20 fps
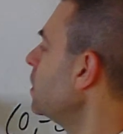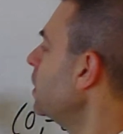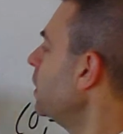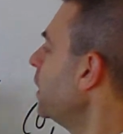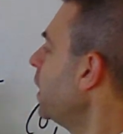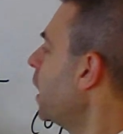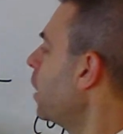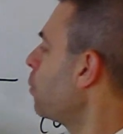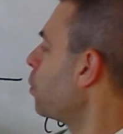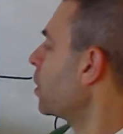
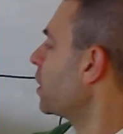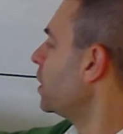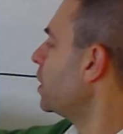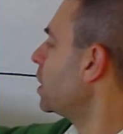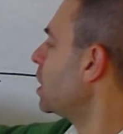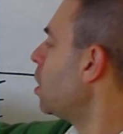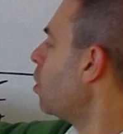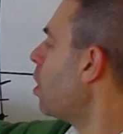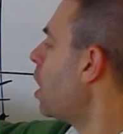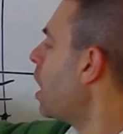and we're going to
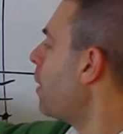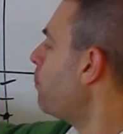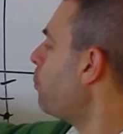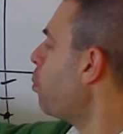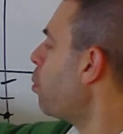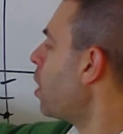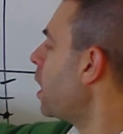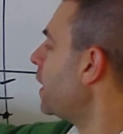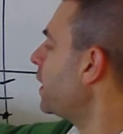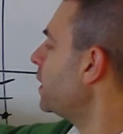go up
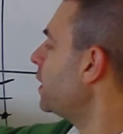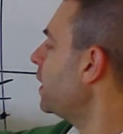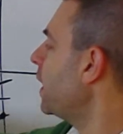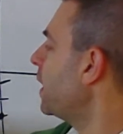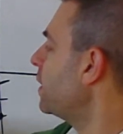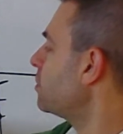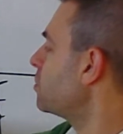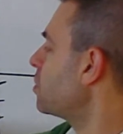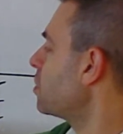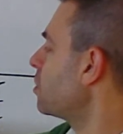1 and
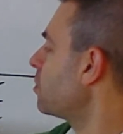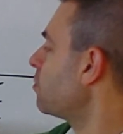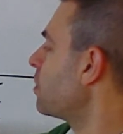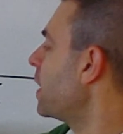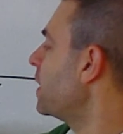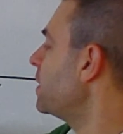to the right